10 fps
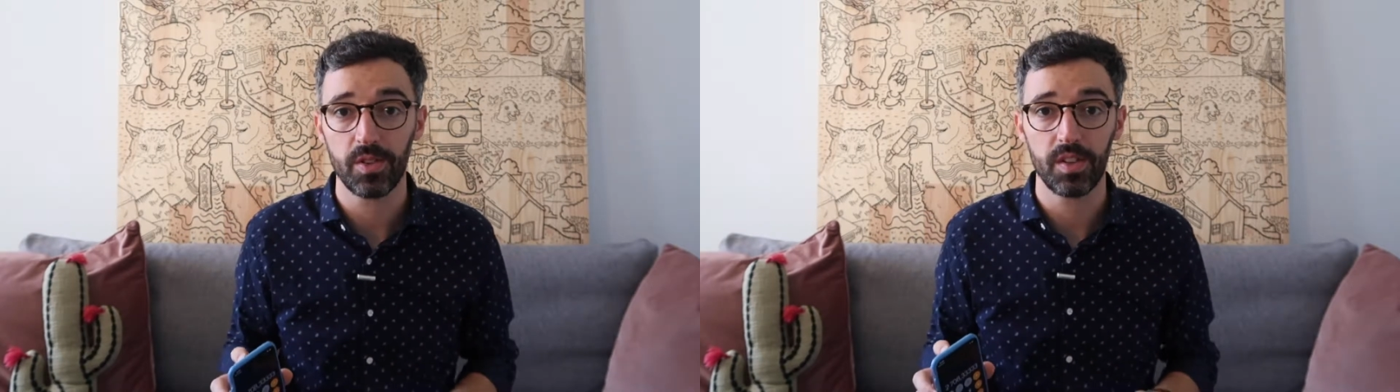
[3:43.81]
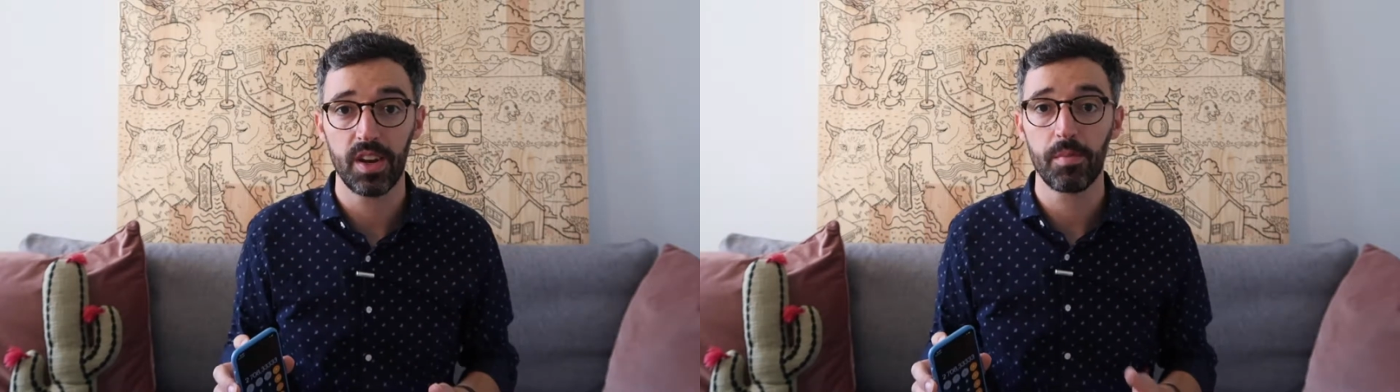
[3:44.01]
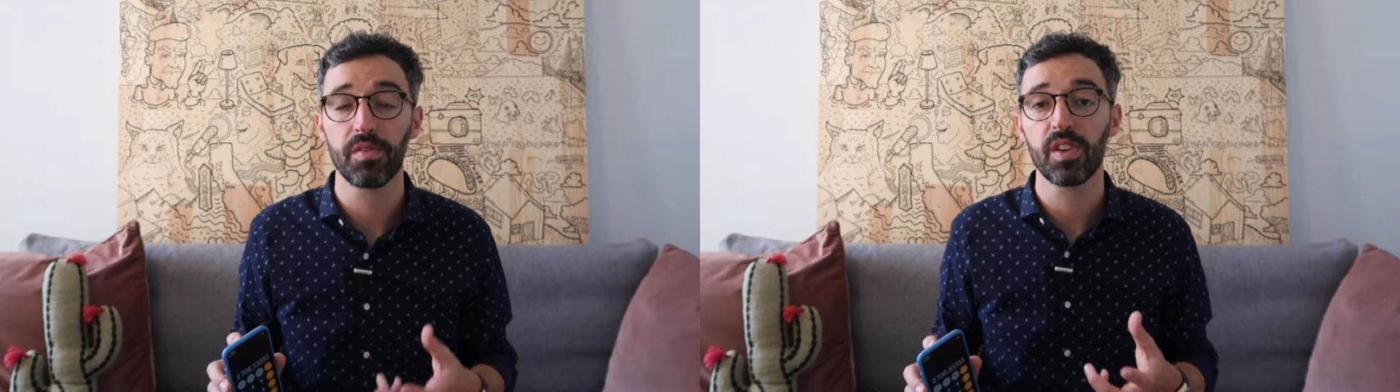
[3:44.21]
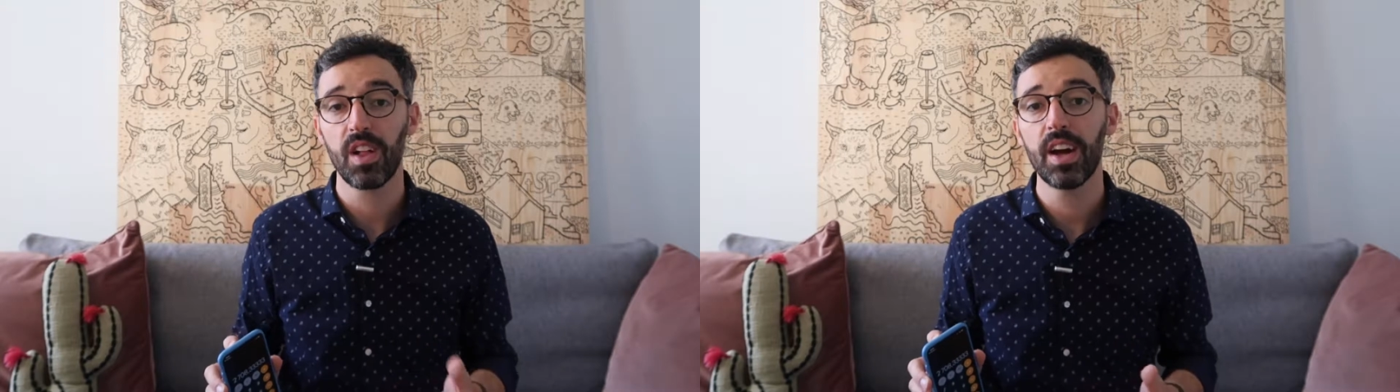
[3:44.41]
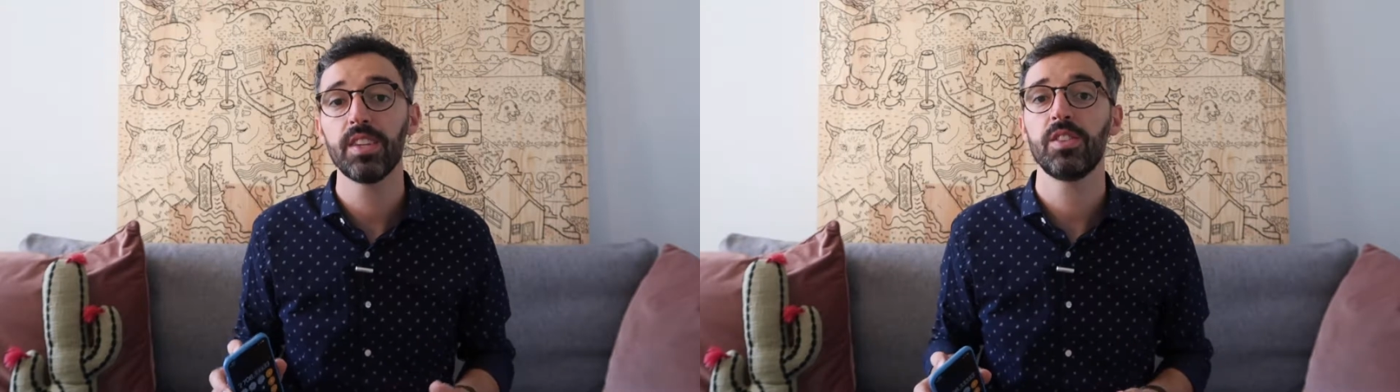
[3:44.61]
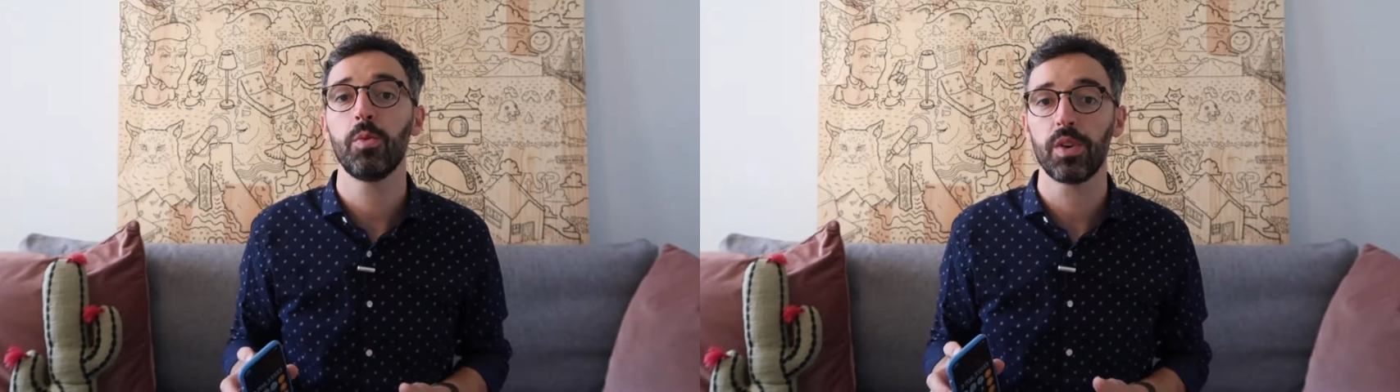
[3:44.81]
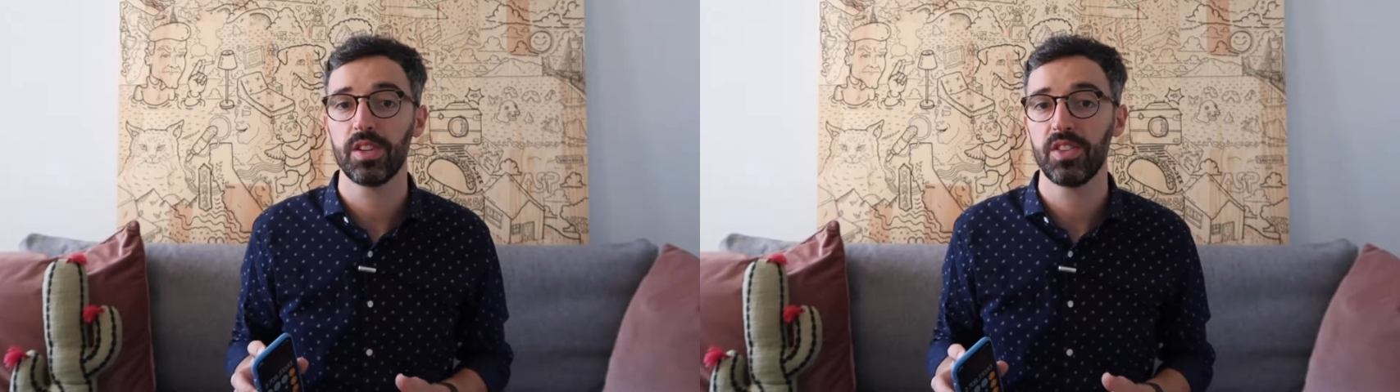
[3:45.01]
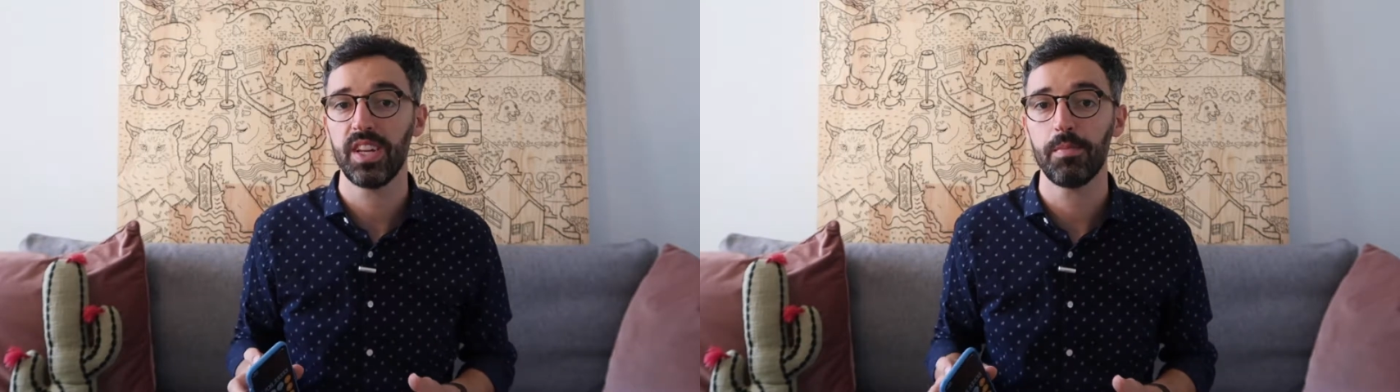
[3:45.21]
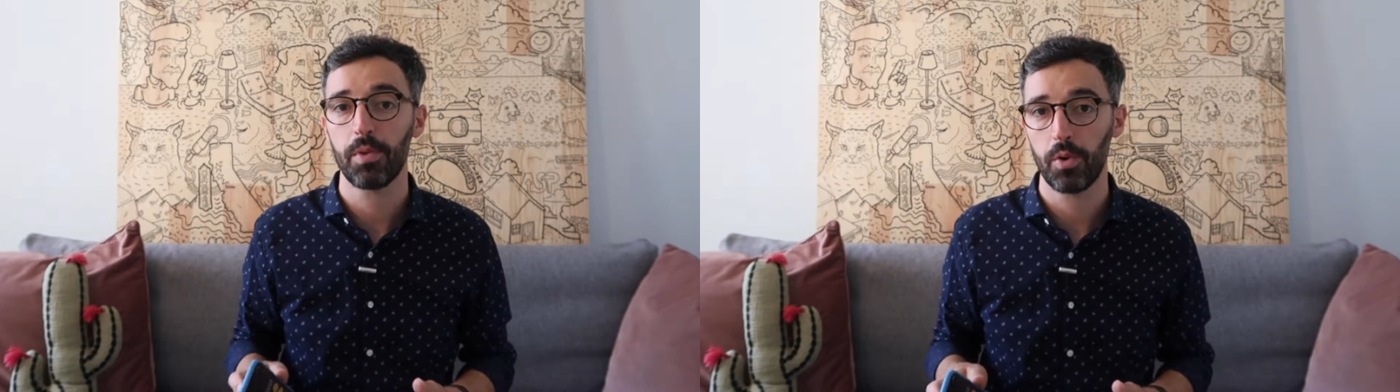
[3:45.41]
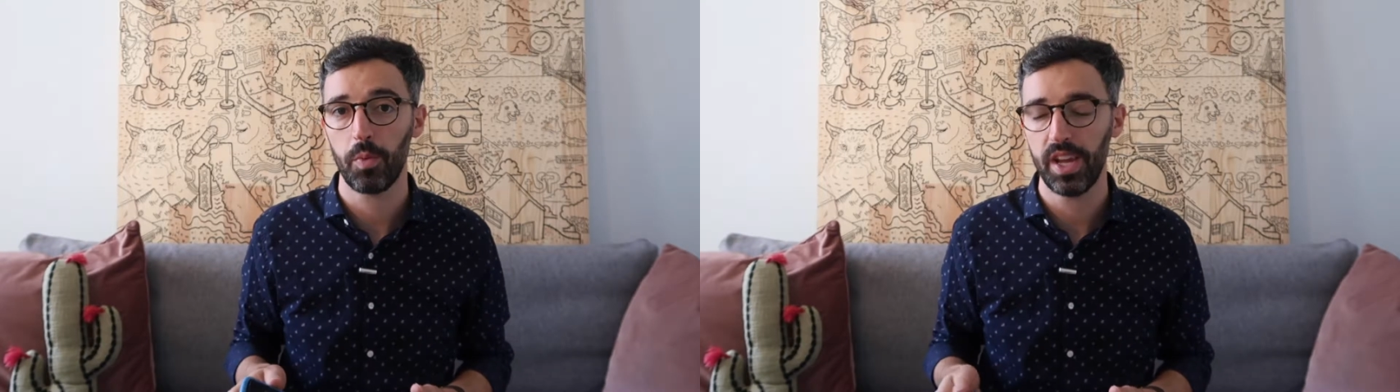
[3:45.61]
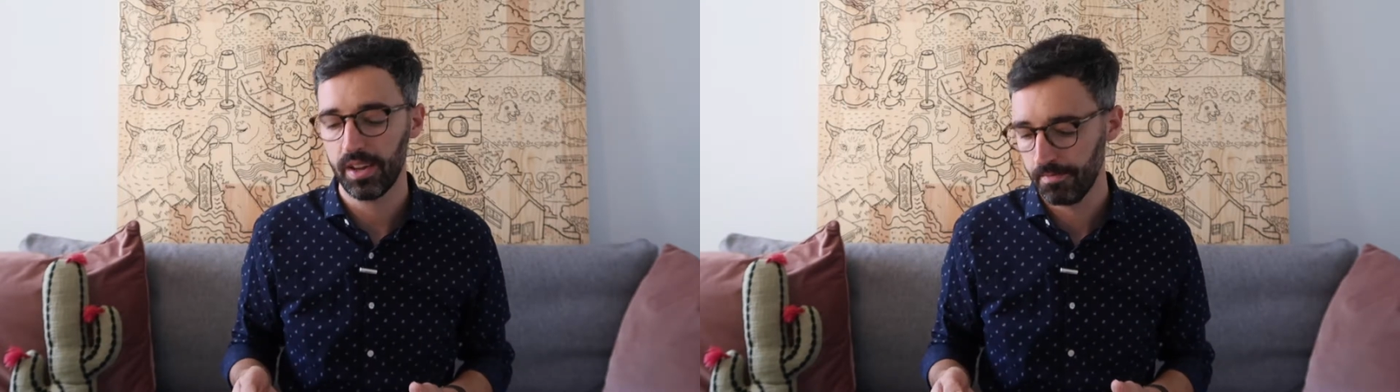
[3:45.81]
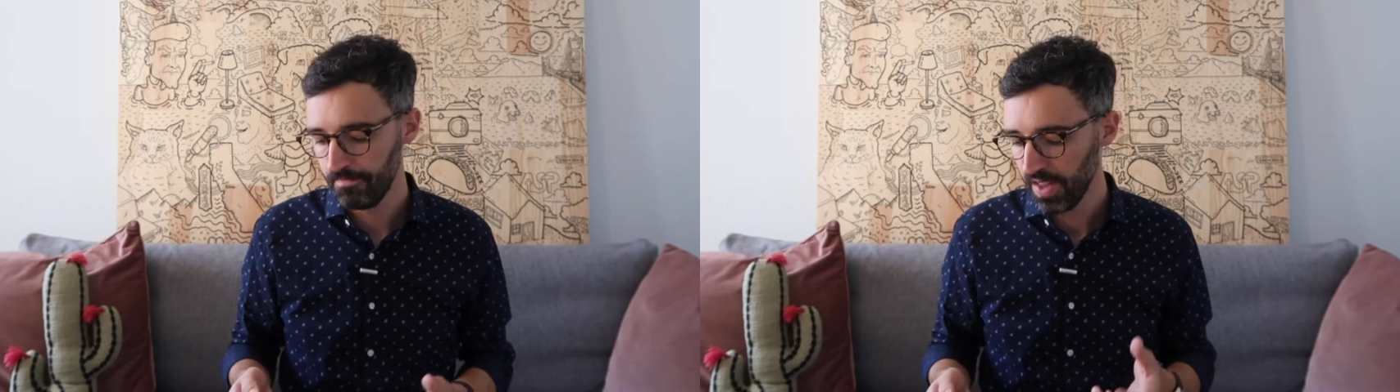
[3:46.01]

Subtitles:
So the number of clients you want to see per week.